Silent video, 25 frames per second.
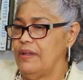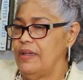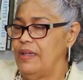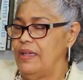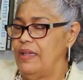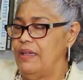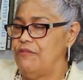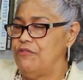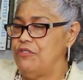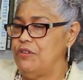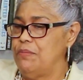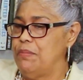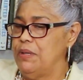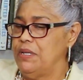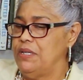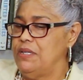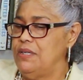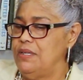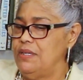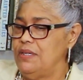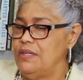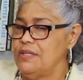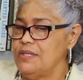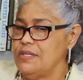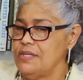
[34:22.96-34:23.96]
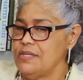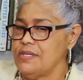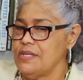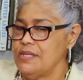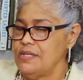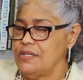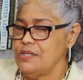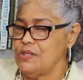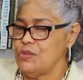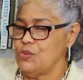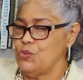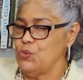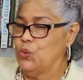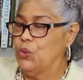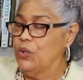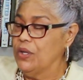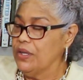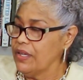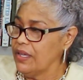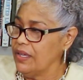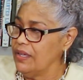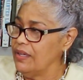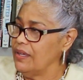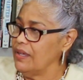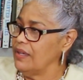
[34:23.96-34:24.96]
everybody is
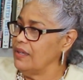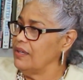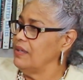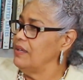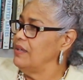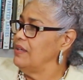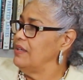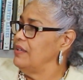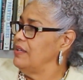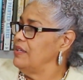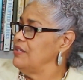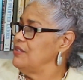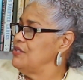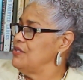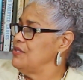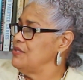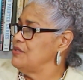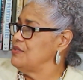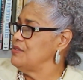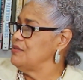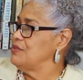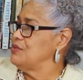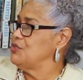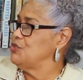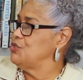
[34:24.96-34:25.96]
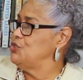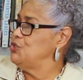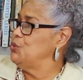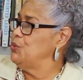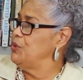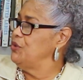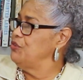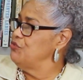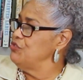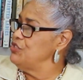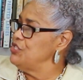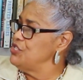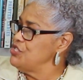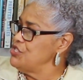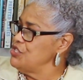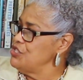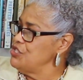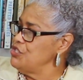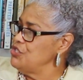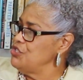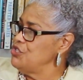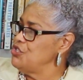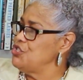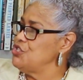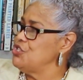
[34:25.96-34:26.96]
working, doing
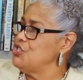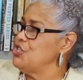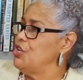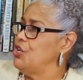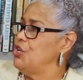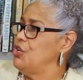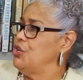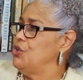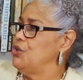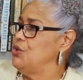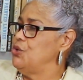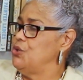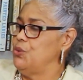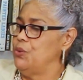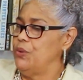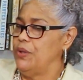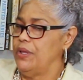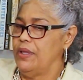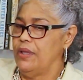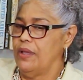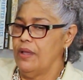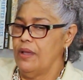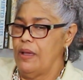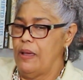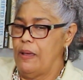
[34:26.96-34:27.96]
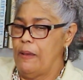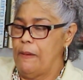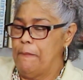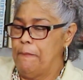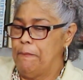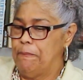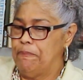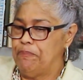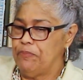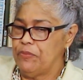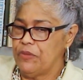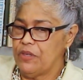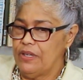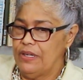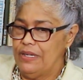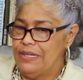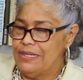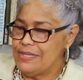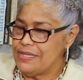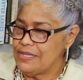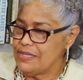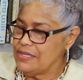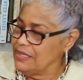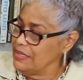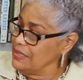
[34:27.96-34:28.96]
research, doing
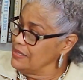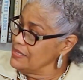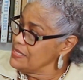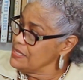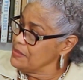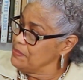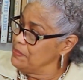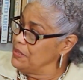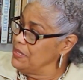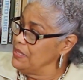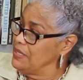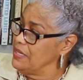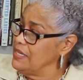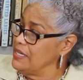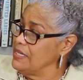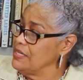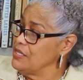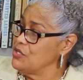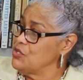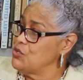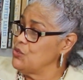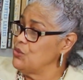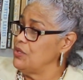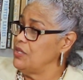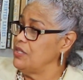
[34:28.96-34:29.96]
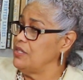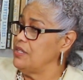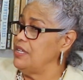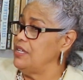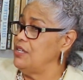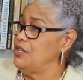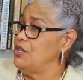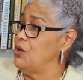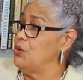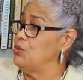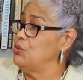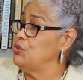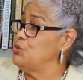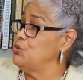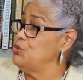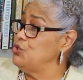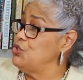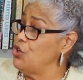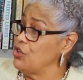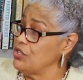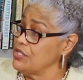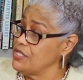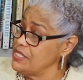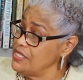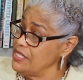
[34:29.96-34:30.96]
list buildings, so that they now do
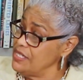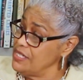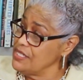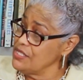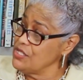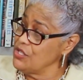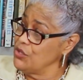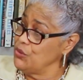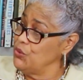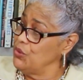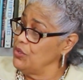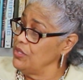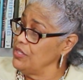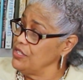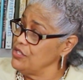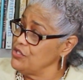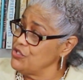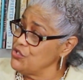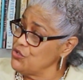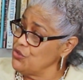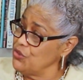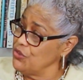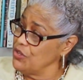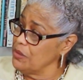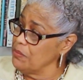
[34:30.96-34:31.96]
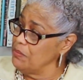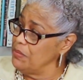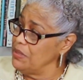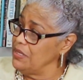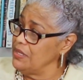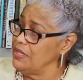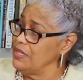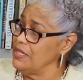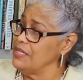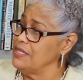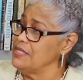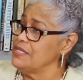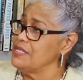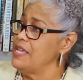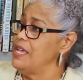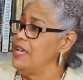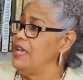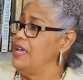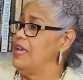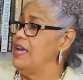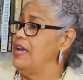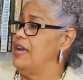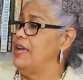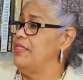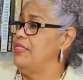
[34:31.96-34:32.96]
dossiers on all the historic buildings,
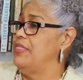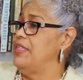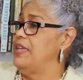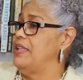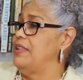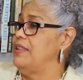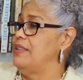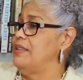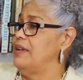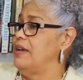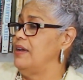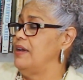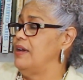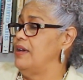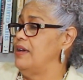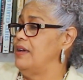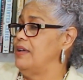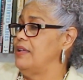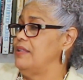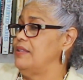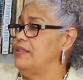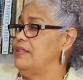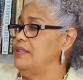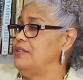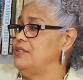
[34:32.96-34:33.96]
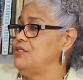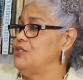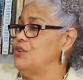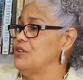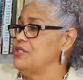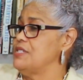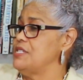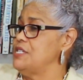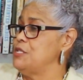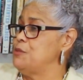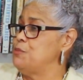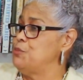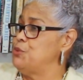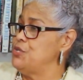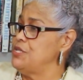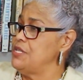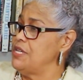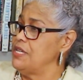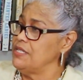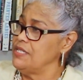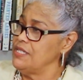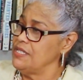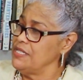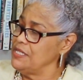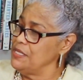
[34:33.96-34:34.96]
and then the dossier is
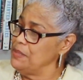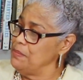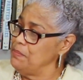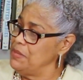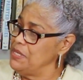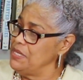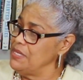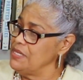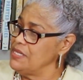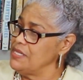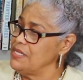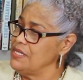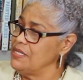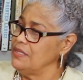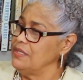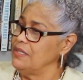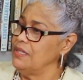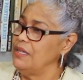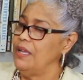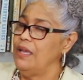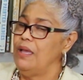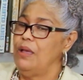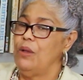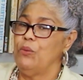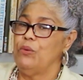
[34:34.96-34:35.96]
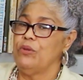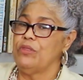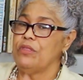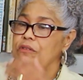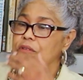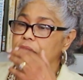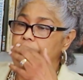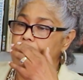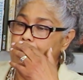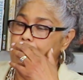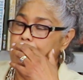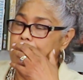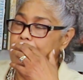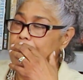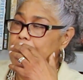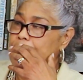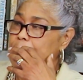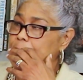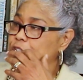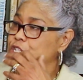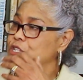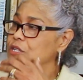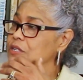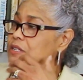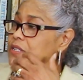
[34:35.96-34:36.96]
presented to the minister with a
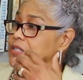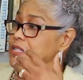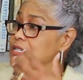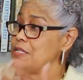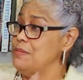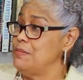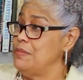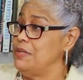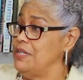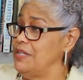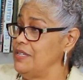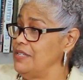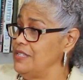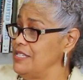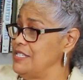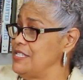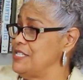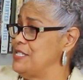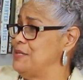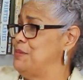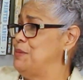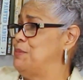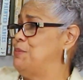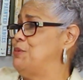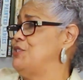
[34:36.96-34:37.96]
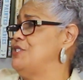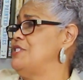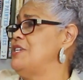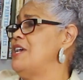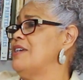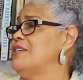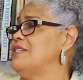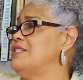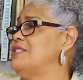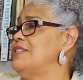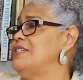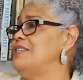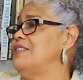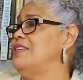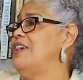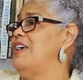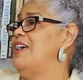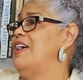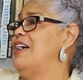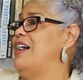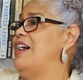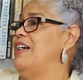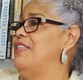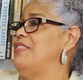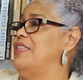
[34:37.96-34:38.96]
recommendation that this building needs to be protected,
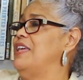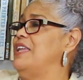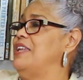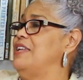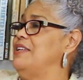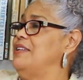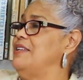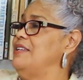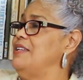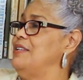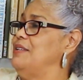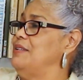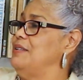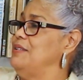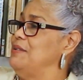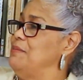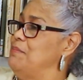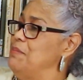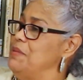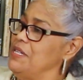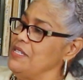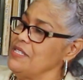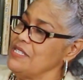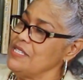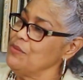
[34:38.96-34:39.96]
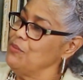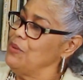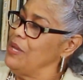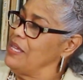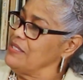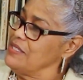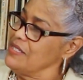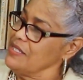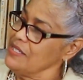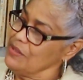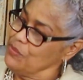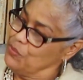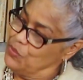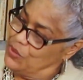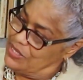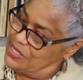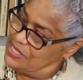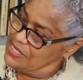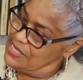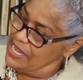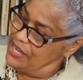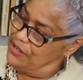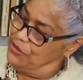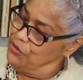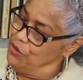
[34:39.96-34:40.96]
and then the minister will
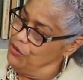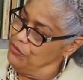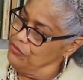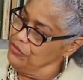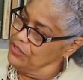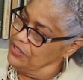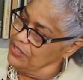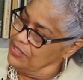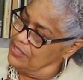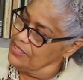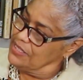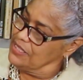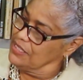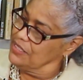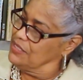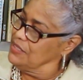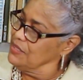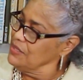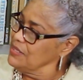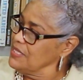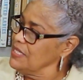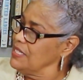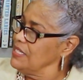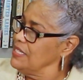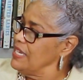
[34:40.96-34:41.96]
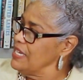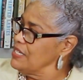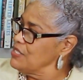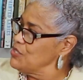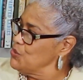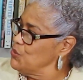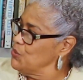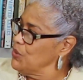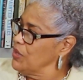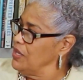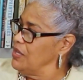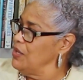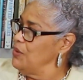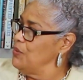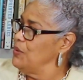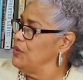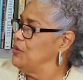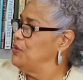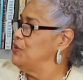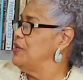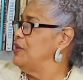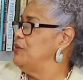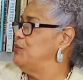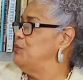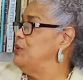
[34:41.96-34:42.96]
sign off on it and say yes, okay,
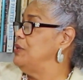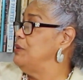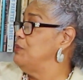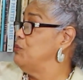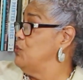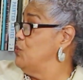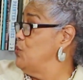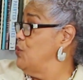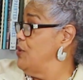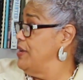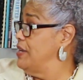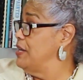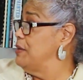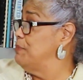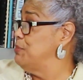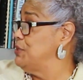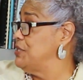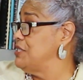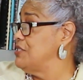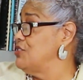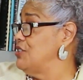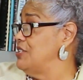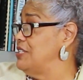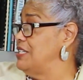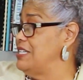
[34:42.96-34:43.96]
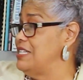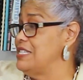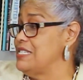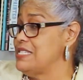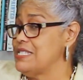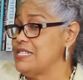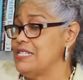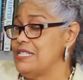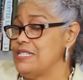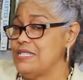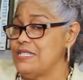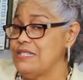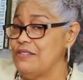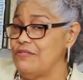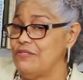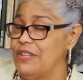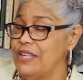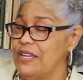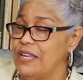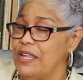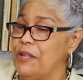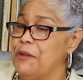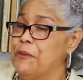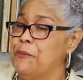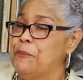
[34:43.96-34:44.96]
and we go ahead and put it on the list and stuff
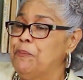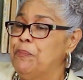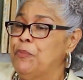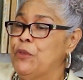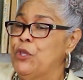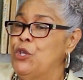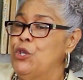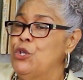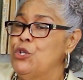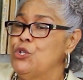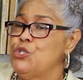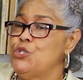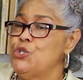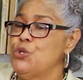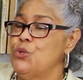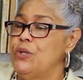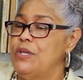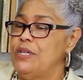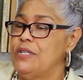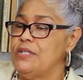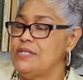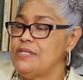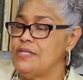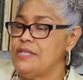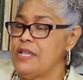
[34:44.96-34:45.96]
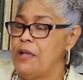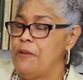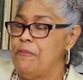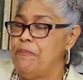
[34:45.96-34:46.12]
like that. So it's